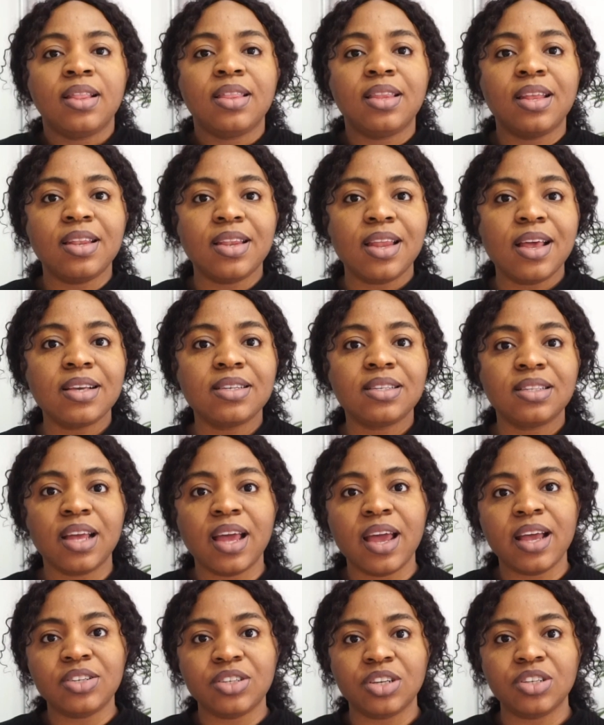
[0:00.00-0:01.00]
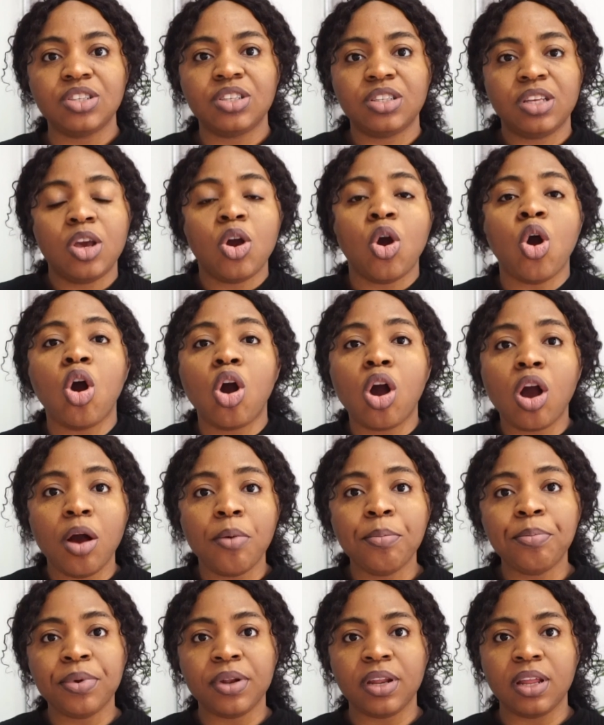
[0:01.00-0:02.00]
The next agency or
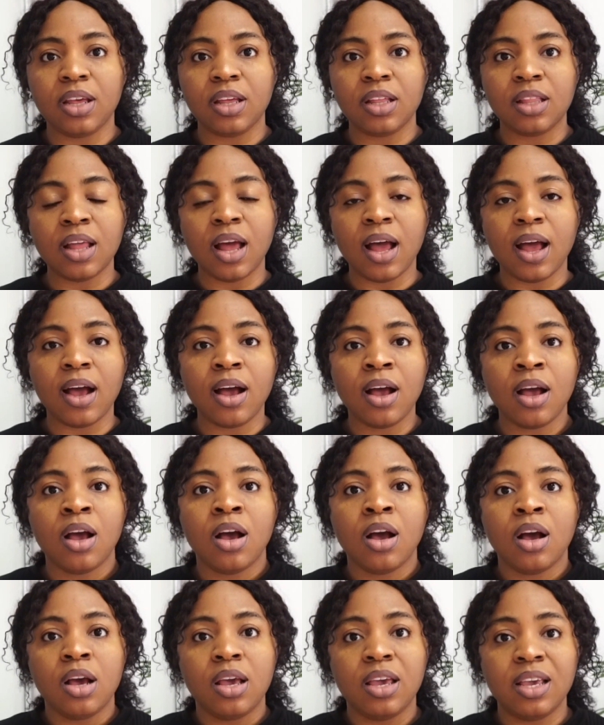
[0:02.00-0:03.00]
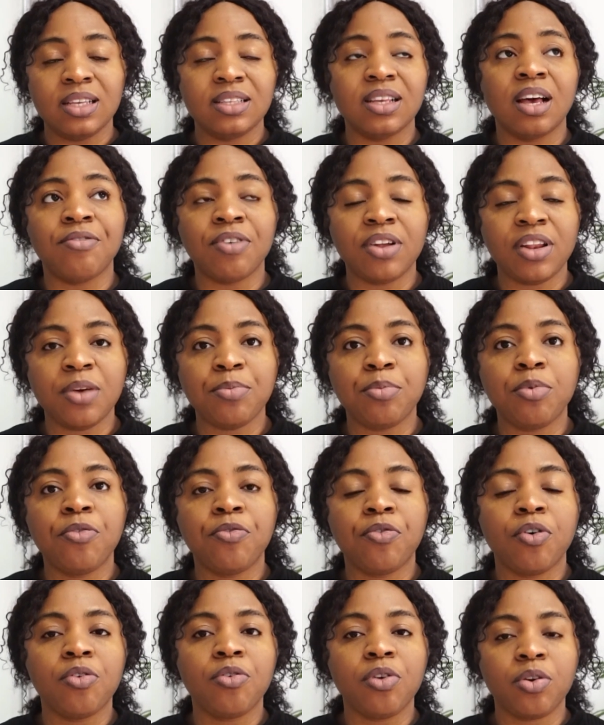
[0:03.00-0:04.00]
company that is available
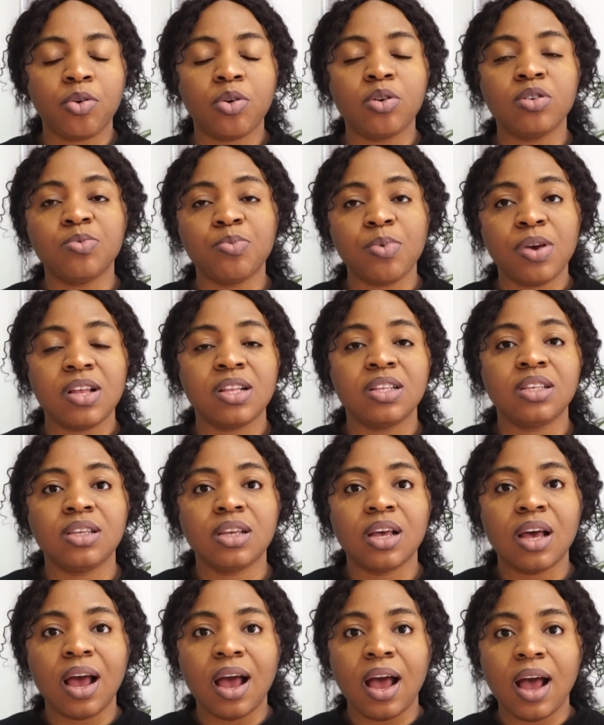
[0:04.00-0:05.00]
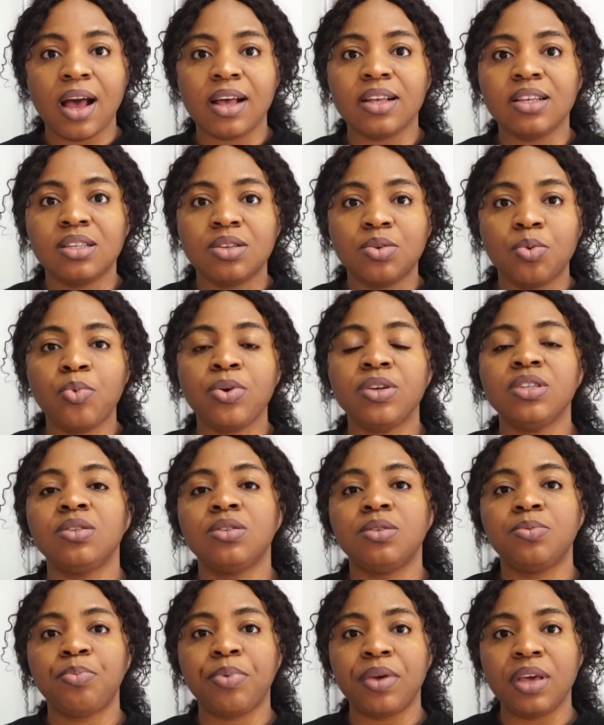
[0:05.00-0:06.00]
for recruitment as we
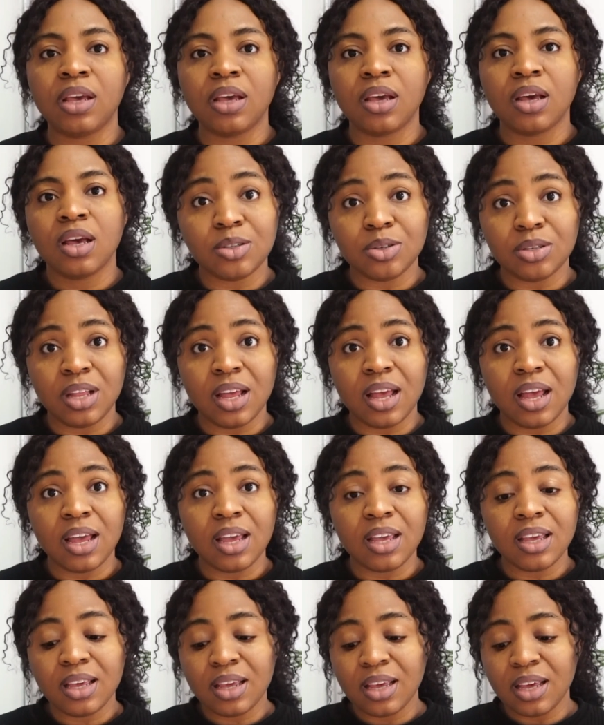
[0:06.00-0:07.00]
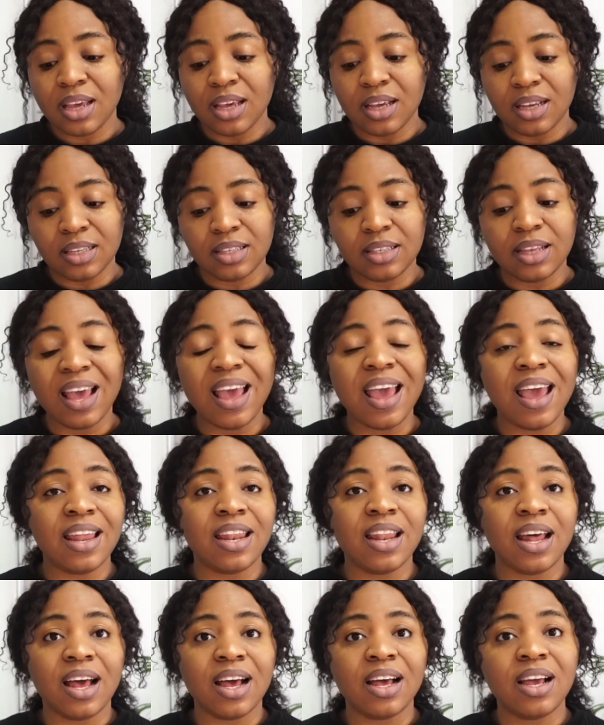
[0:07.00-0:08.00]
speak today is
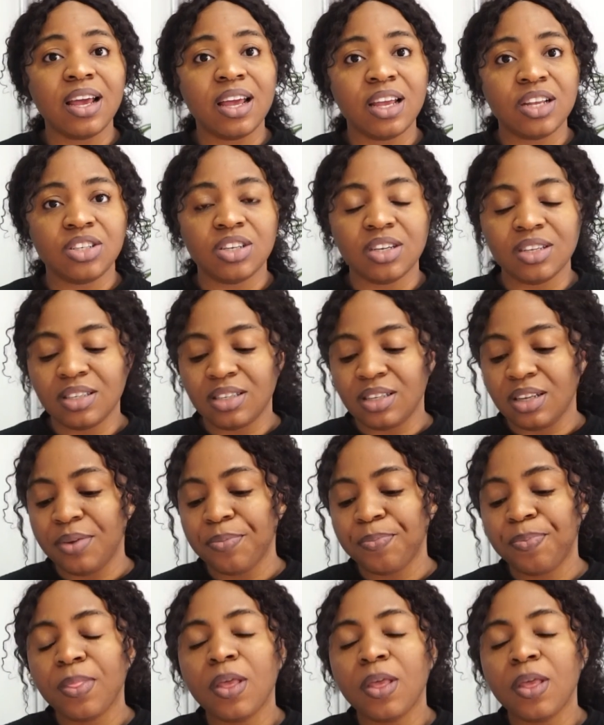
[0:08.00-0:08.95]
ENA agency.